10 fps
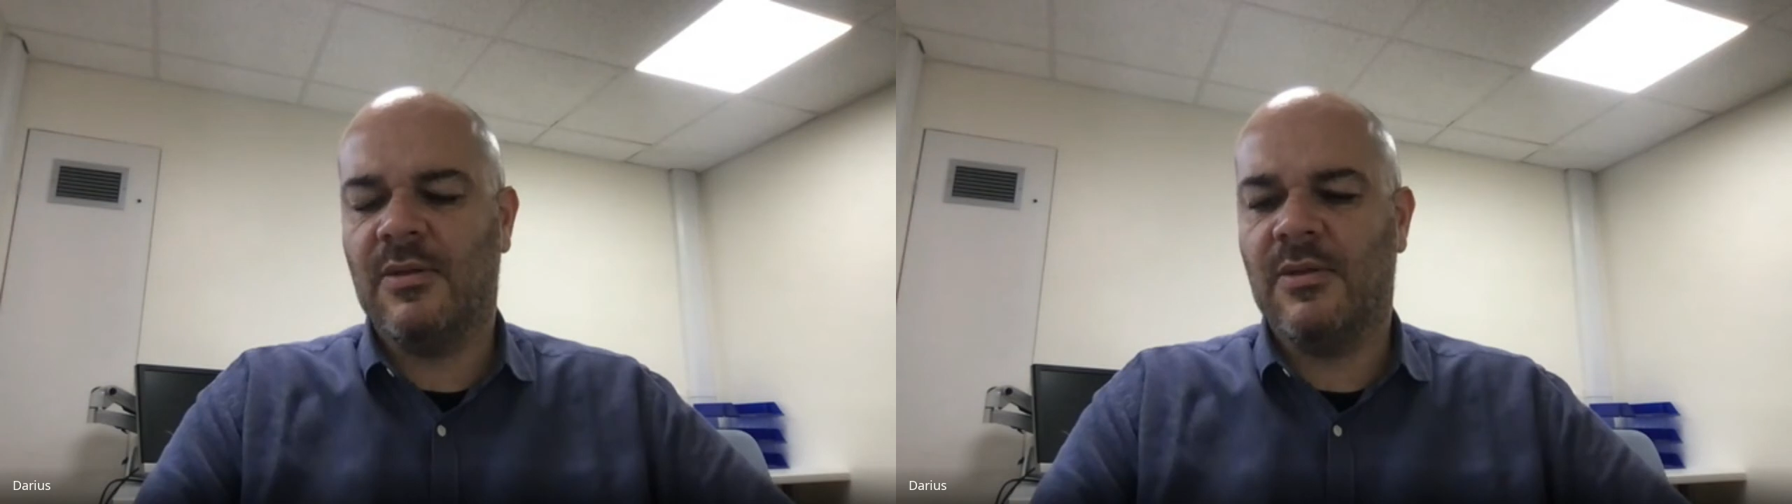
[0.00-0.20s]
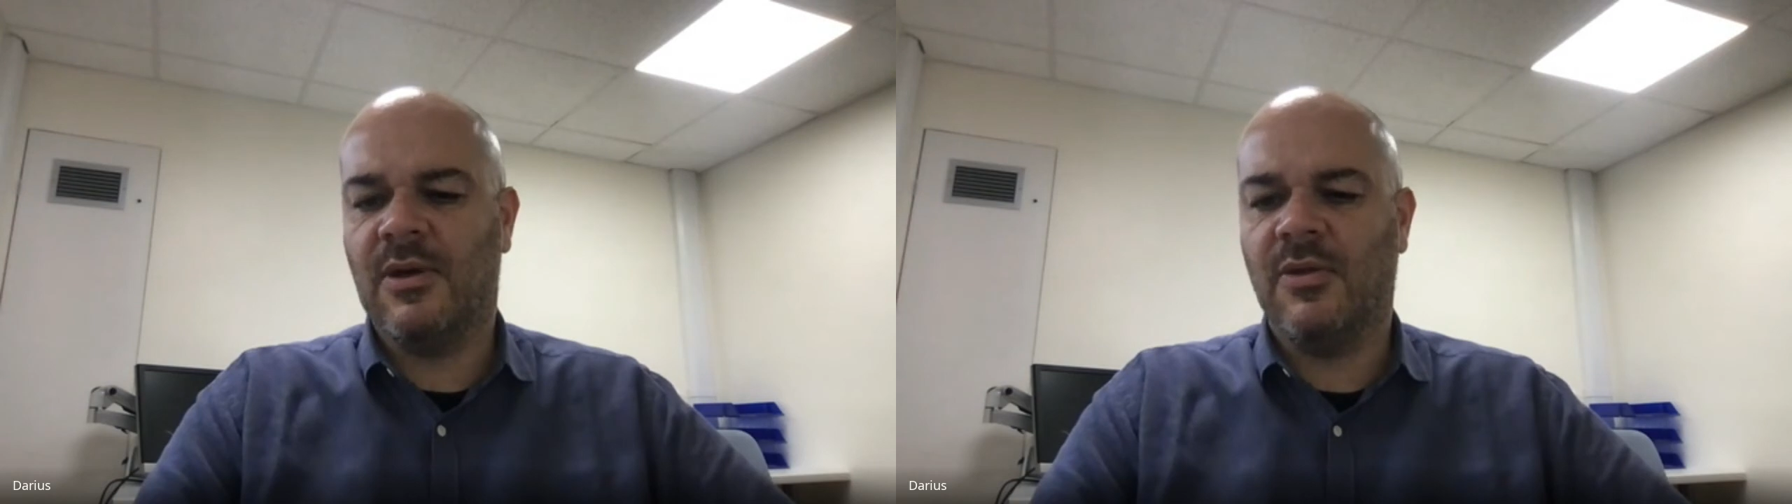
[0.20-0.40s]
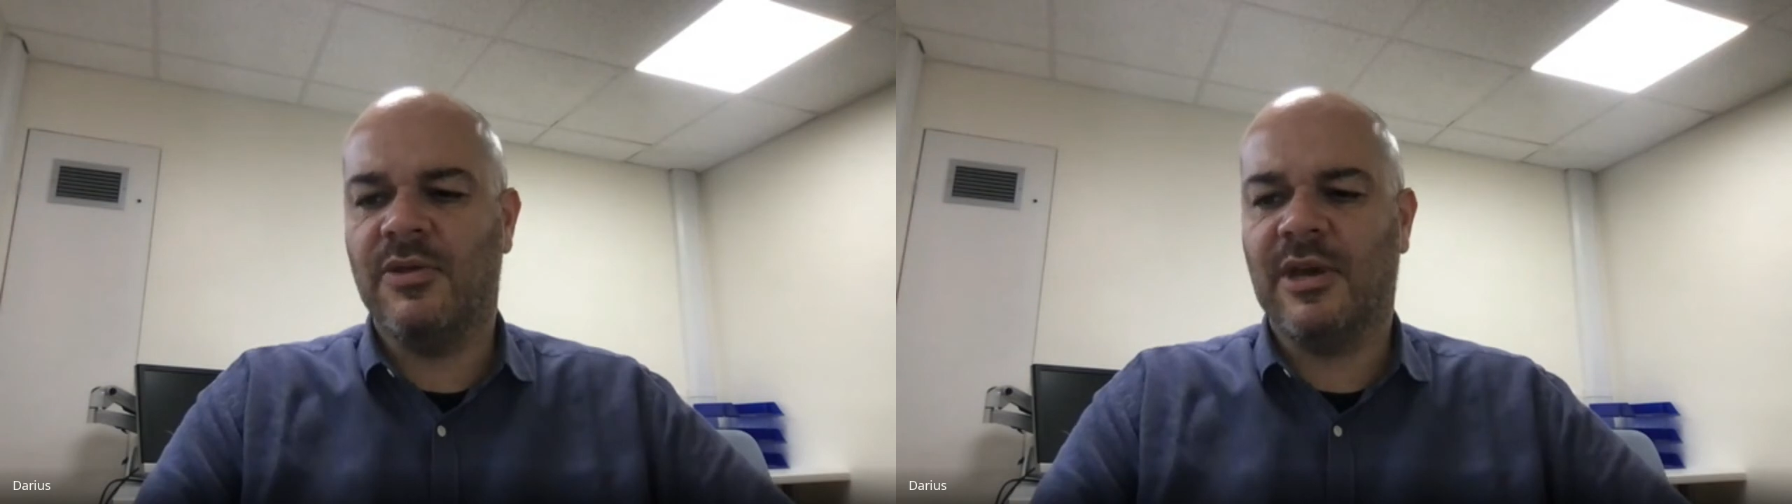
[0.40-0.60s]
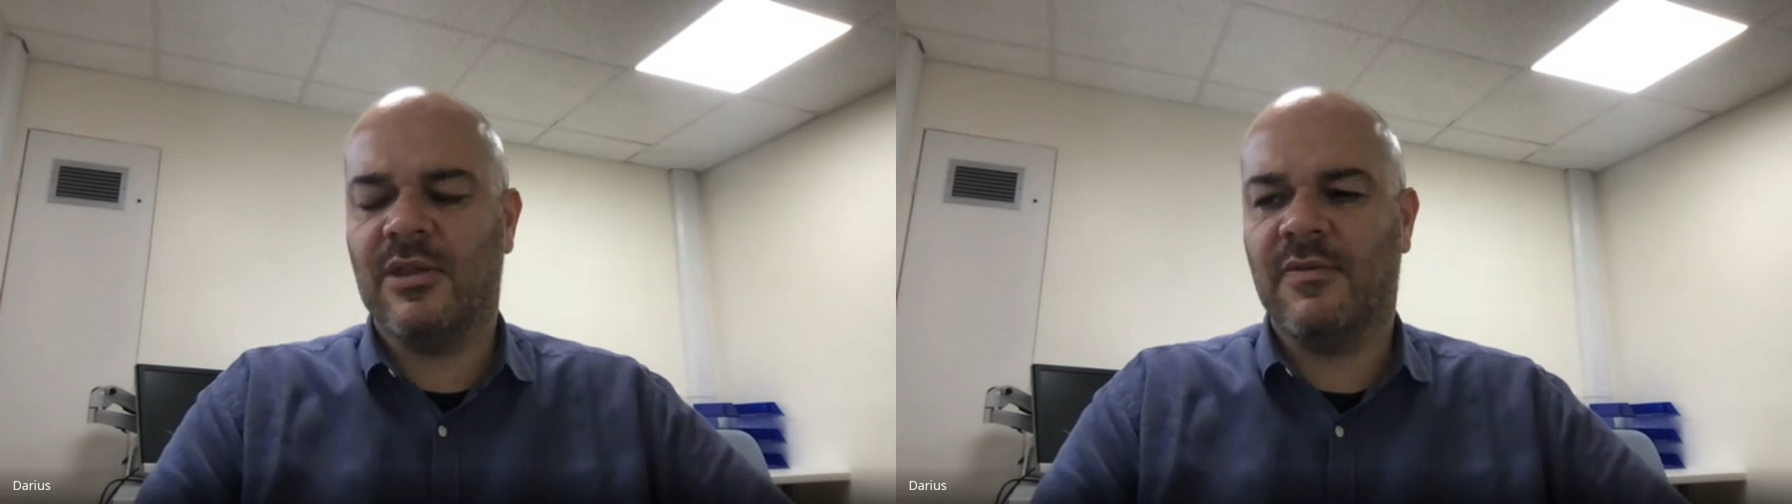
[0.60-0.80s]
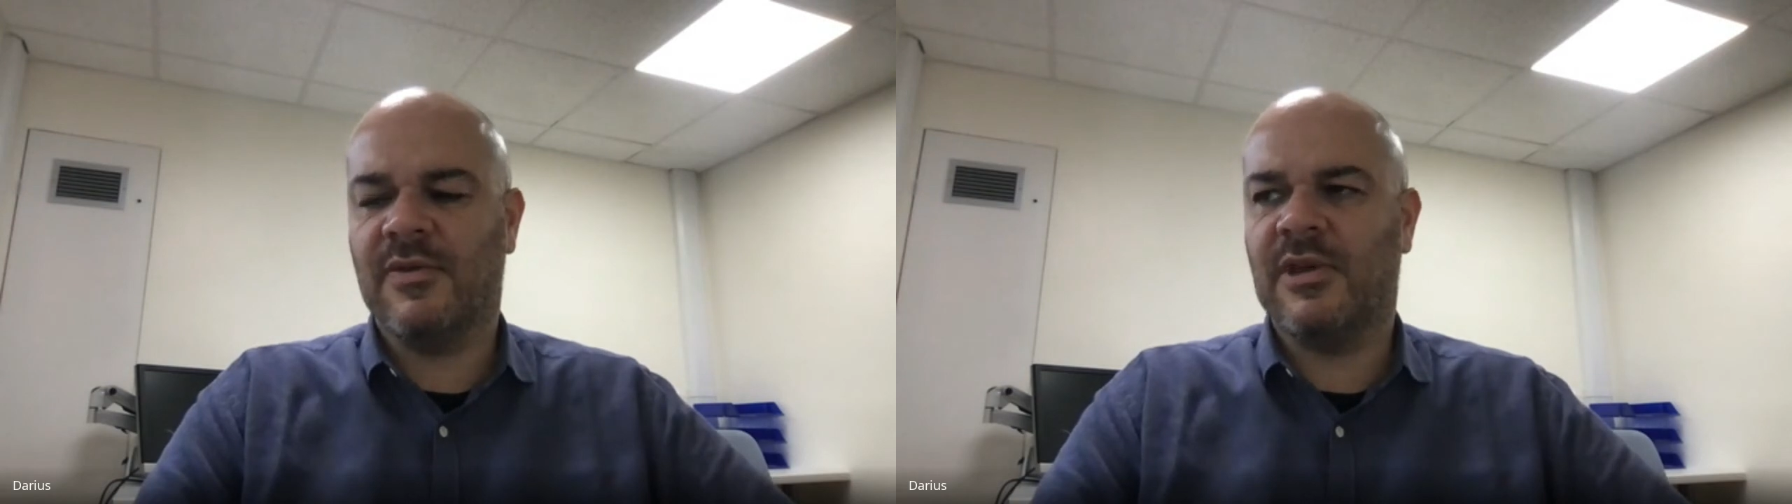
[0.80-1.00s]

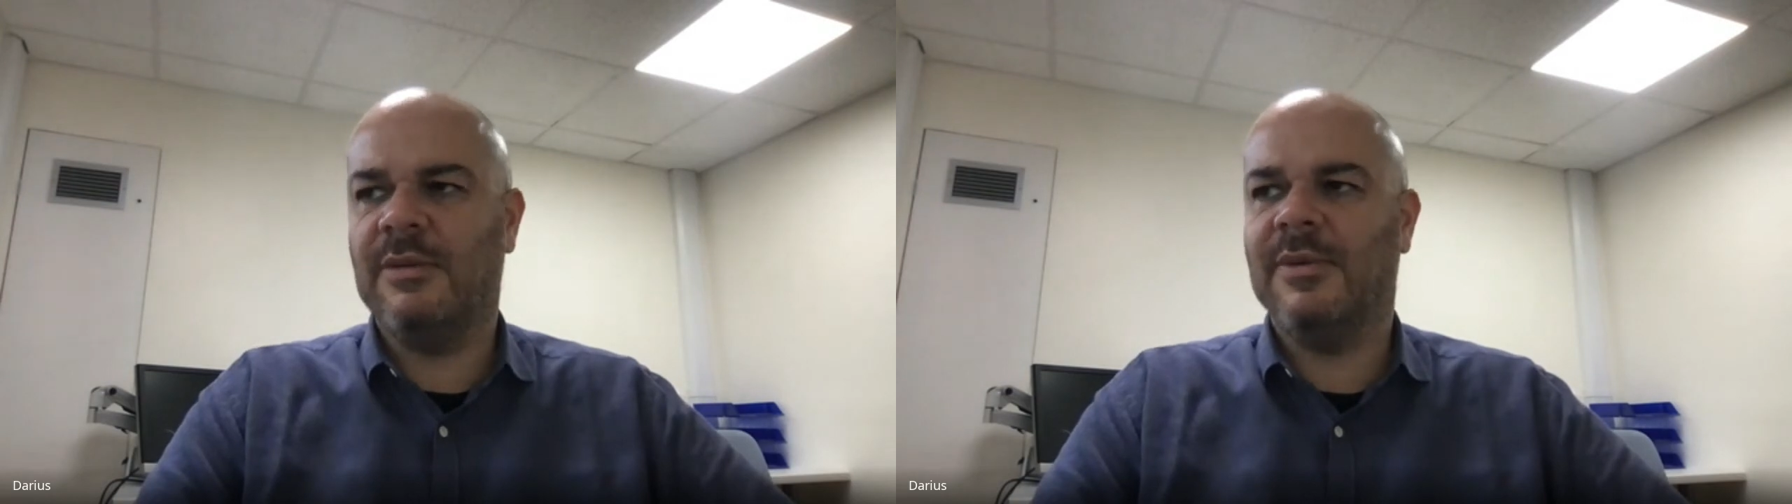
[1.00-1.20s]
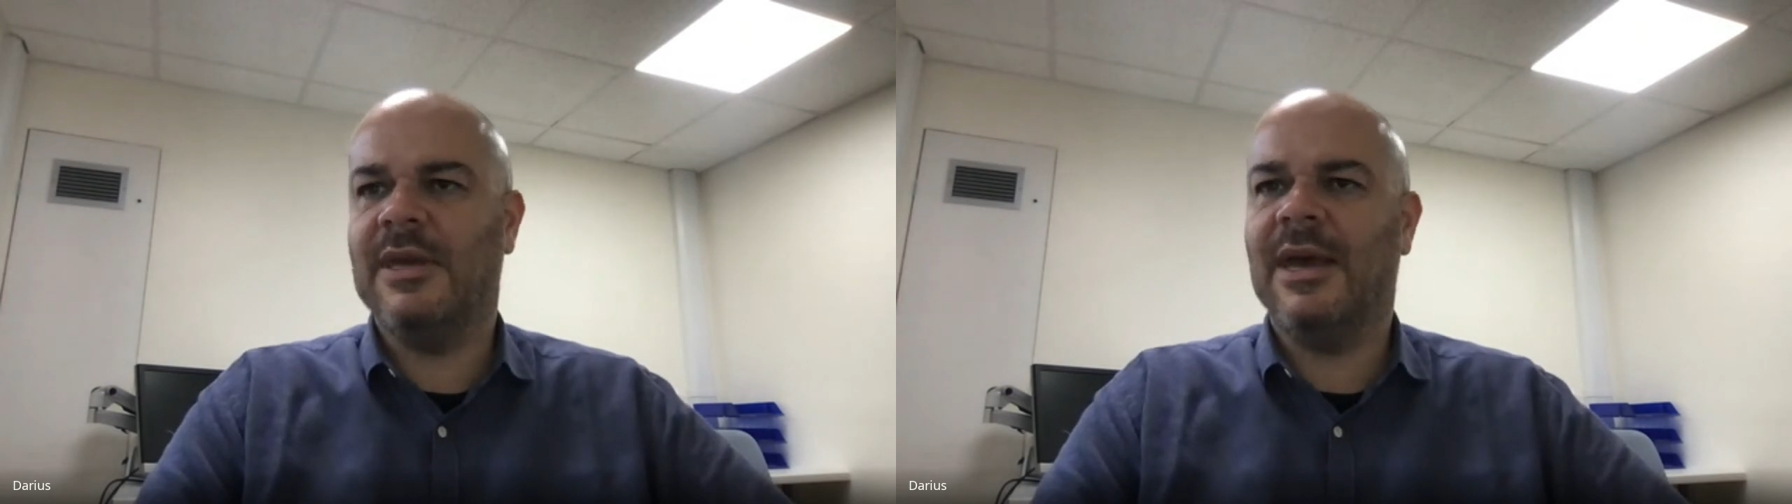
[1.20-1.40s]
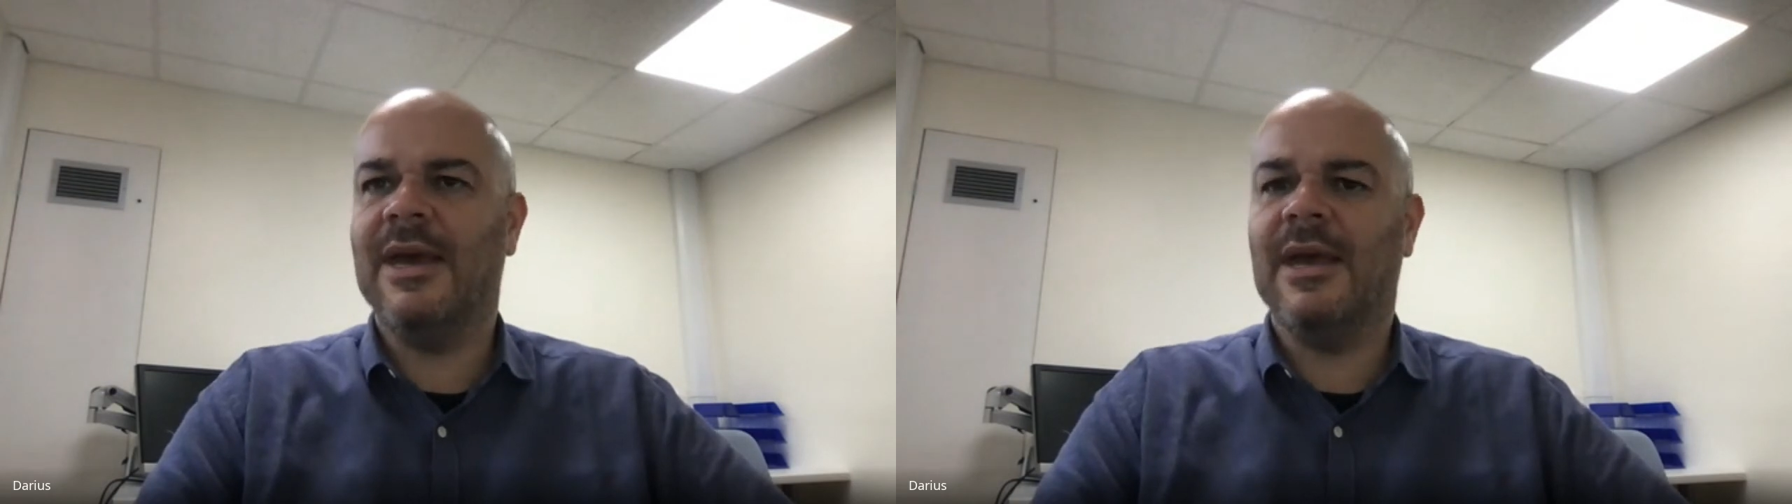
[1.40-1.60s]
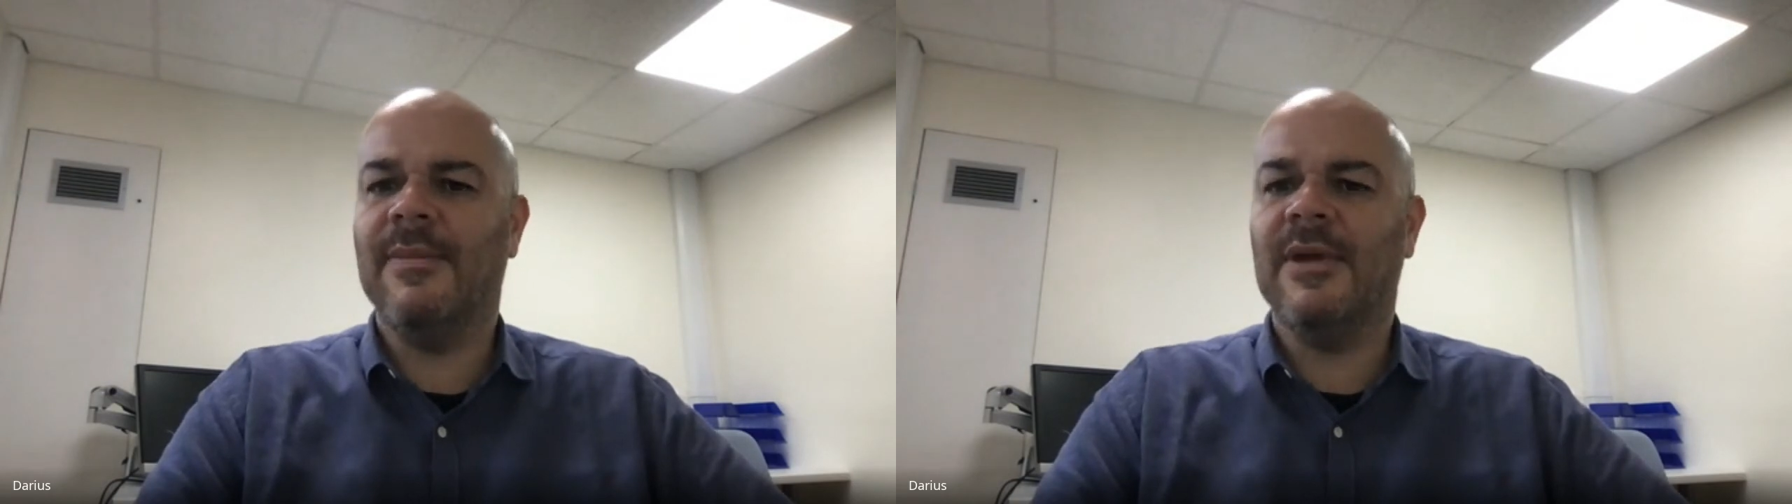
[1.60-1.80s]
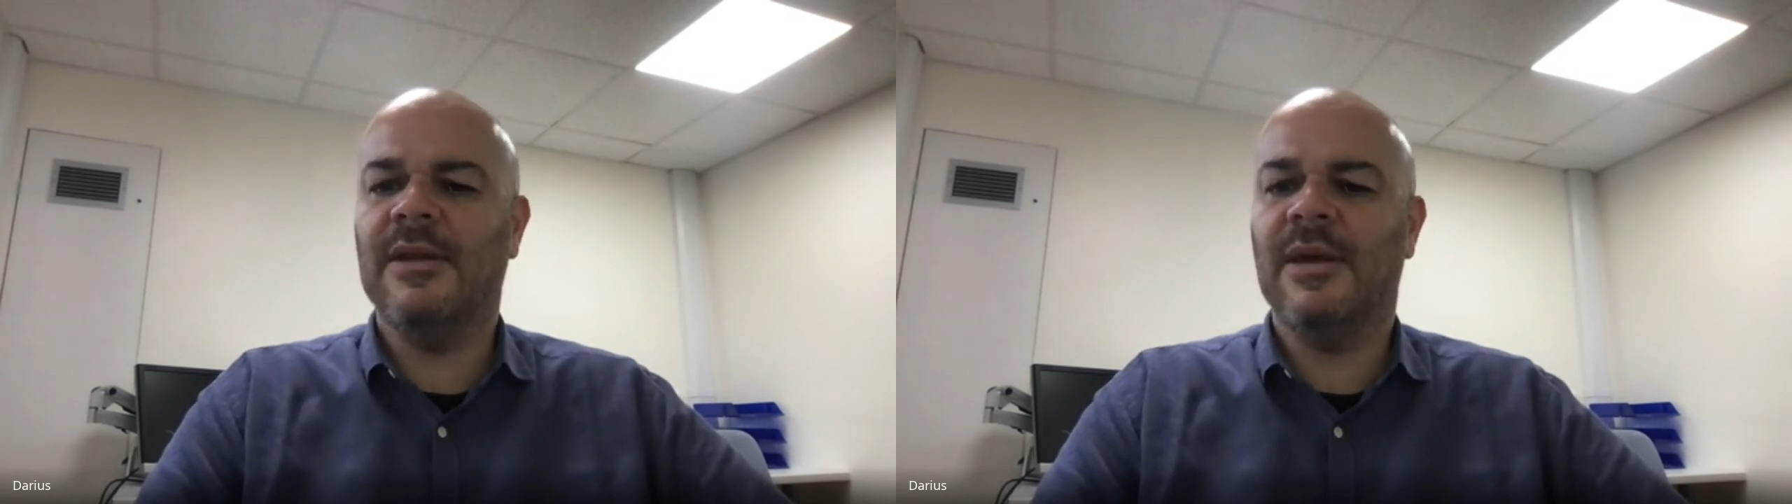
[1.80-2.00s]
context of CPA, I mean,